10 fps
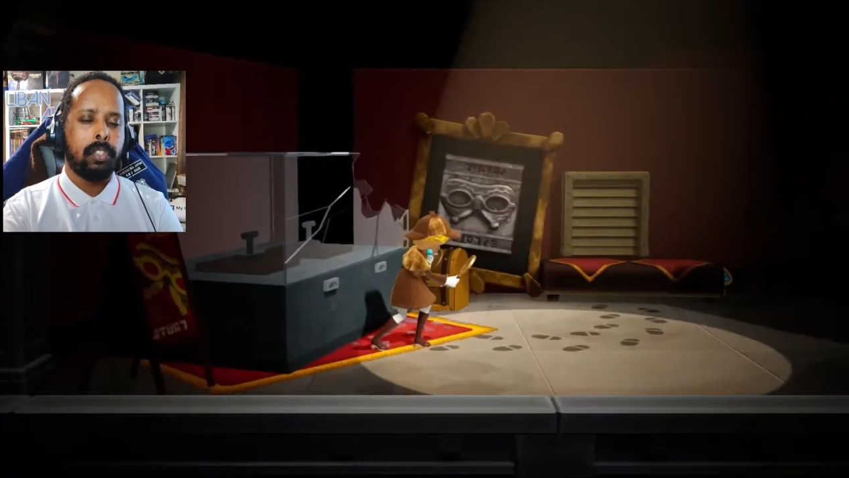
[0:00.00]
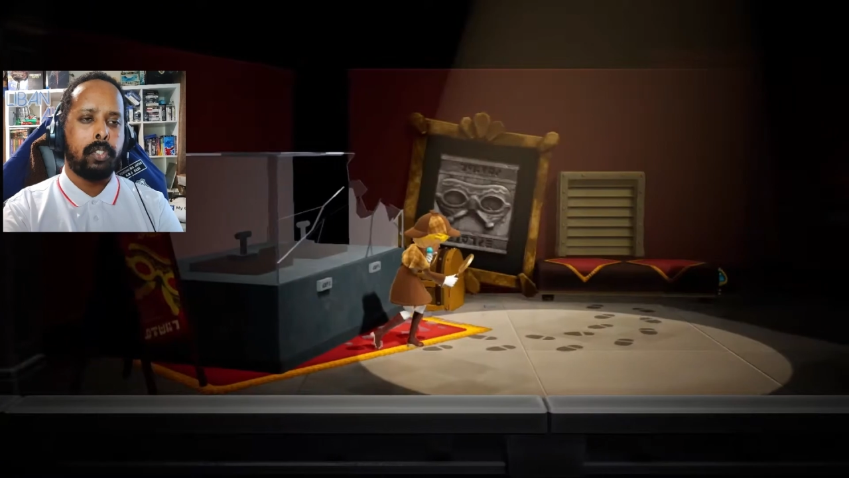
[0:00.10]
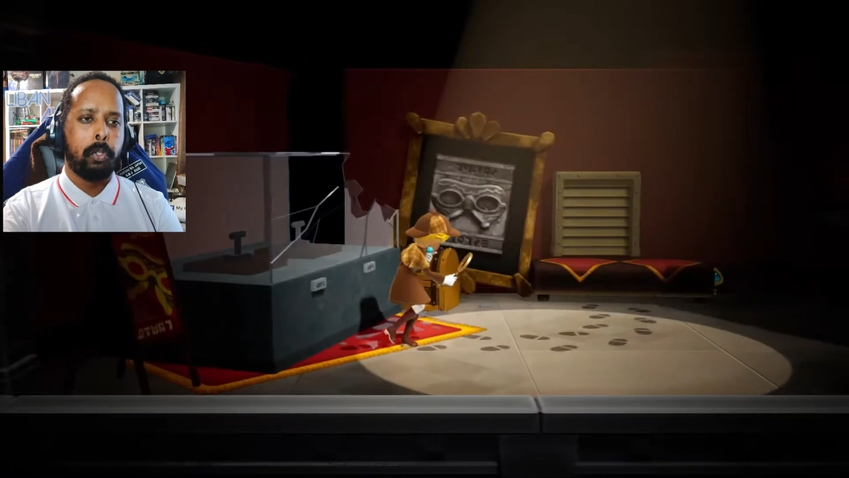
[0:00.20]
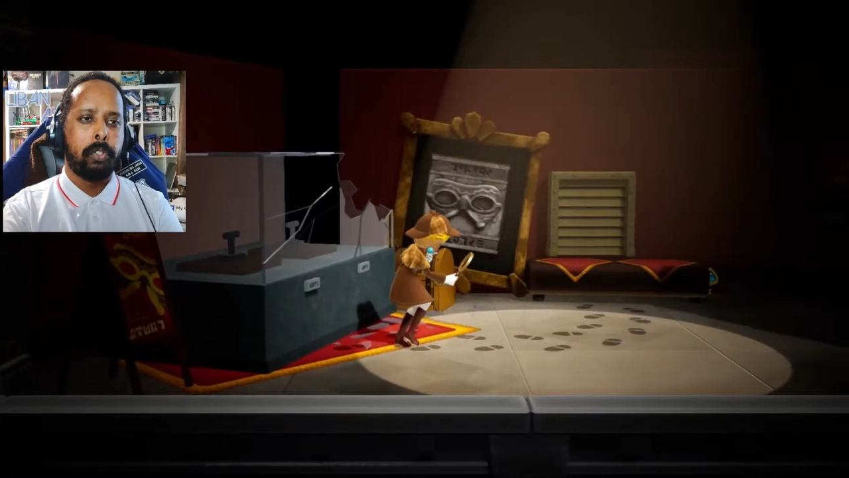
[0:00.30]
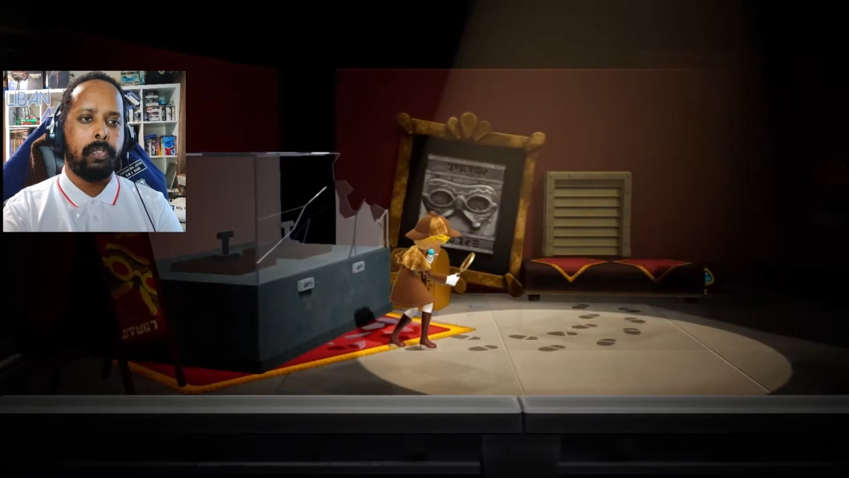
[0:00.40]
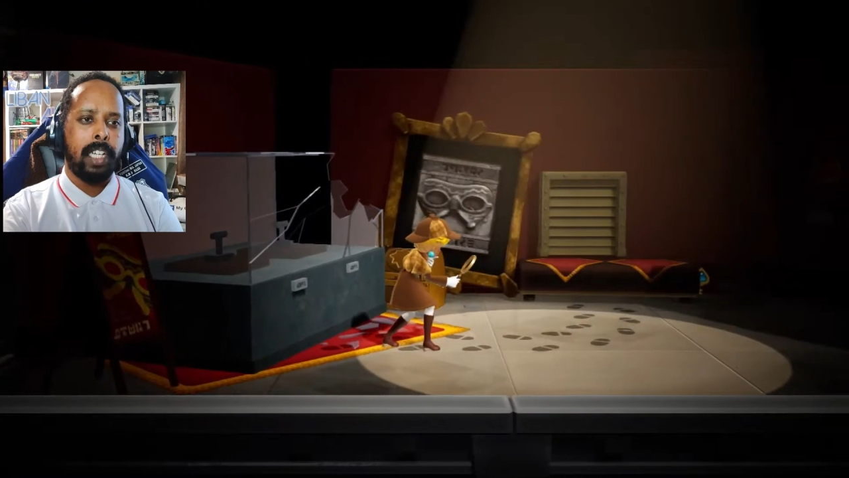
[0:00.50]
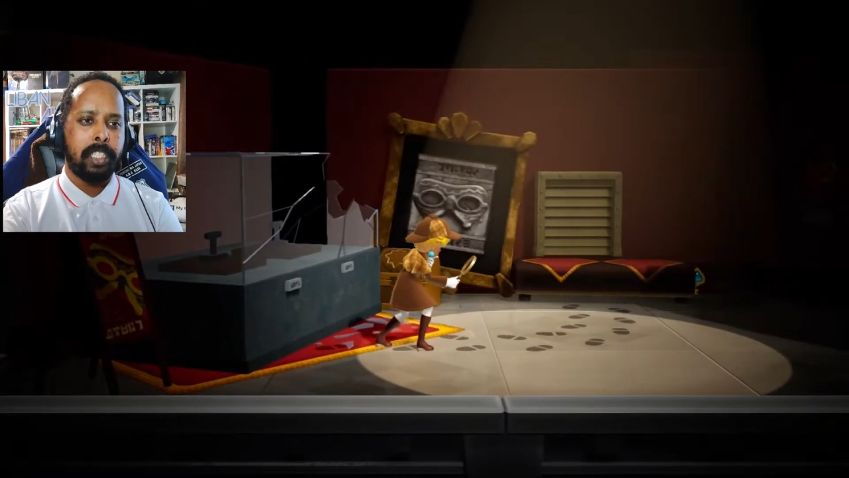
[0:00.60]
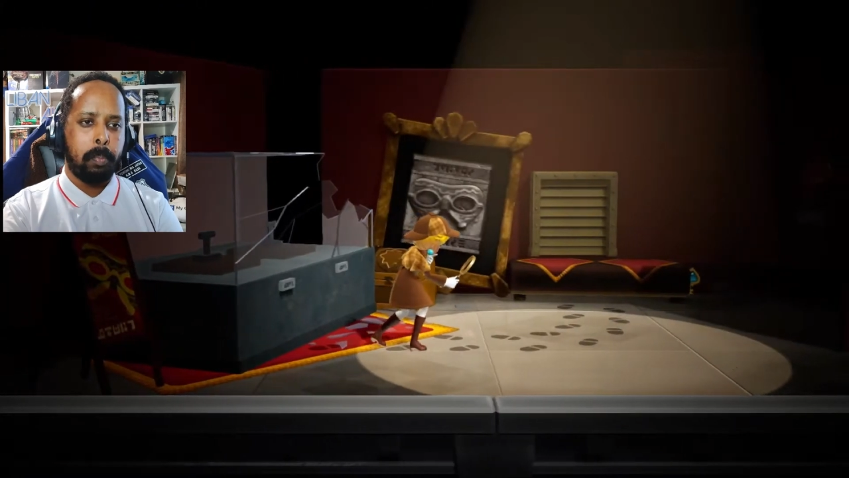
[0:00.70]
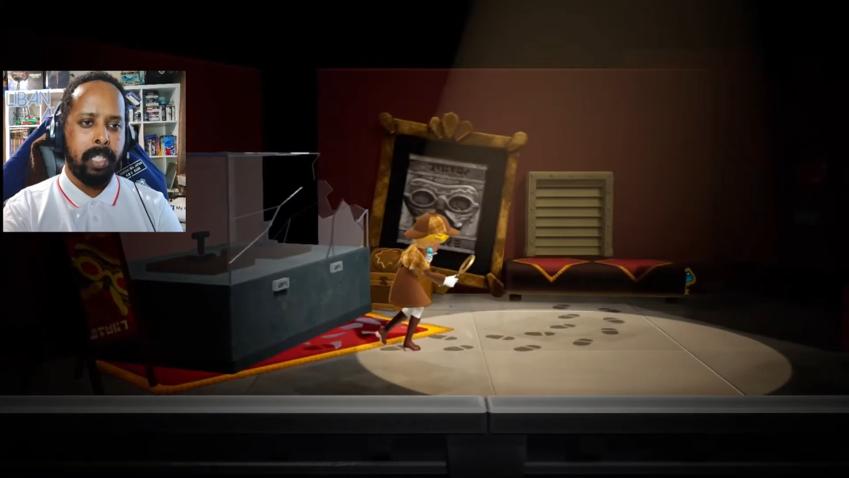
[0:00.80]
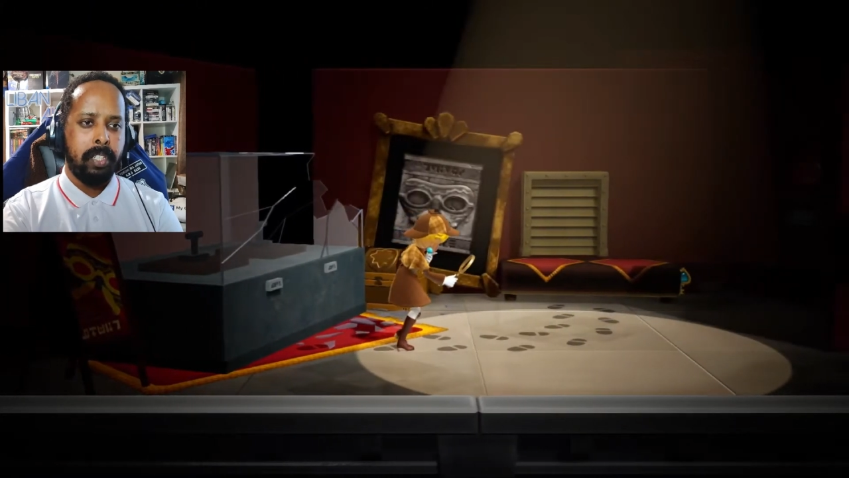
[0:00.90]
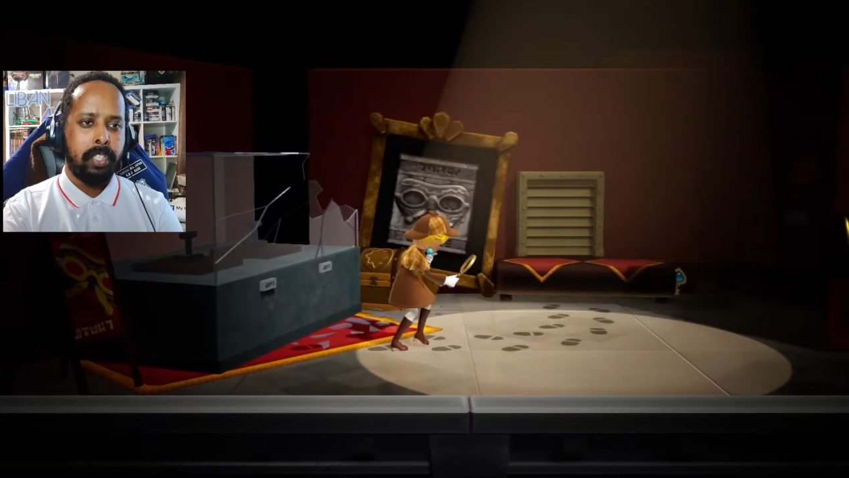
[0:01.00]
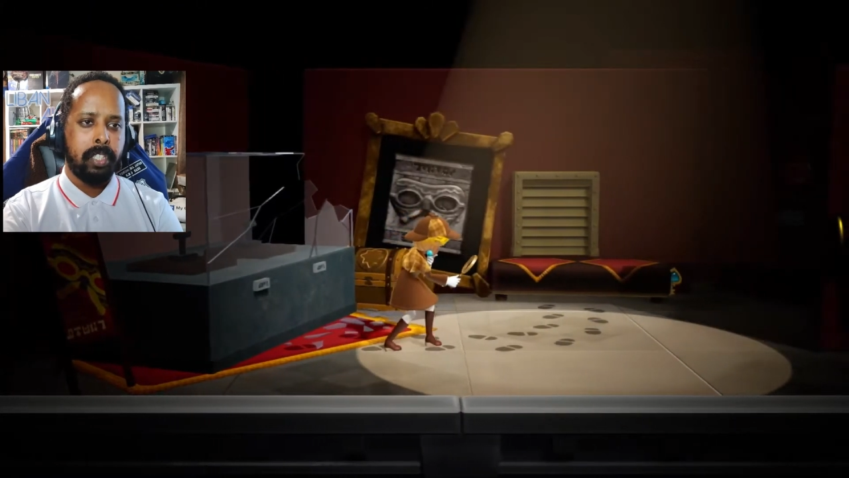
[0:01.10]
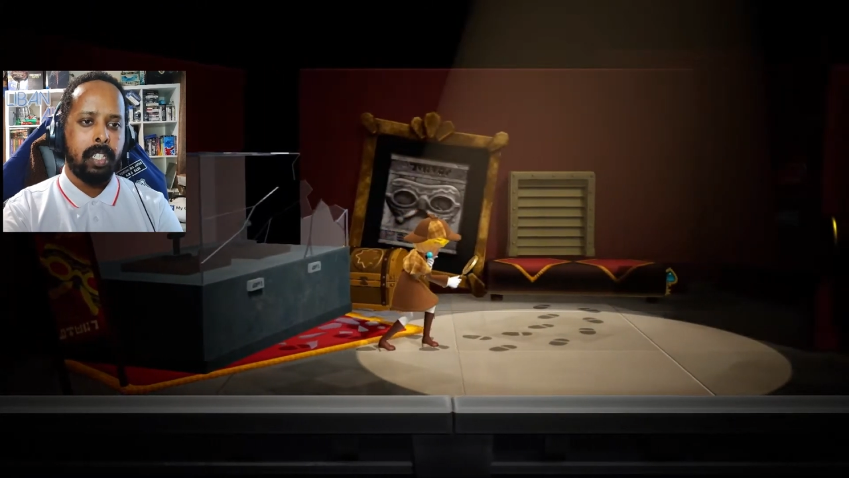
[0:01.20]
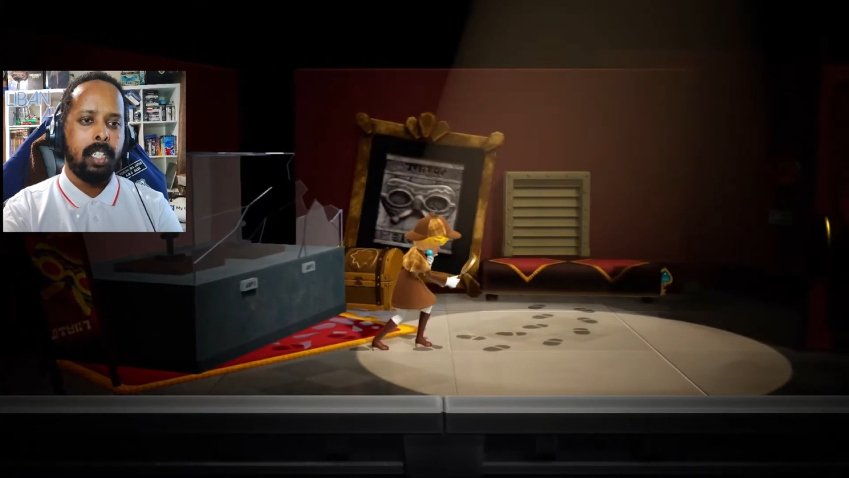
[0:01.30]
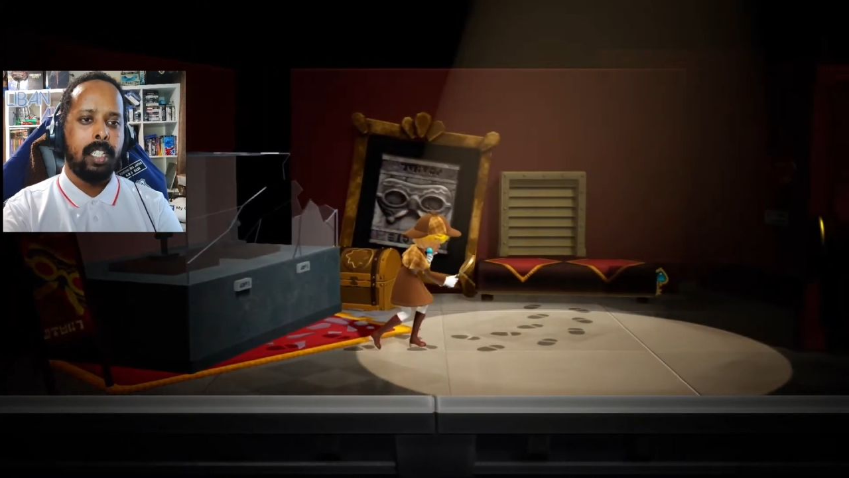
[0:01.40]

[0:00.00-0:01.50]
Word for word: down Sword Fighter Peach.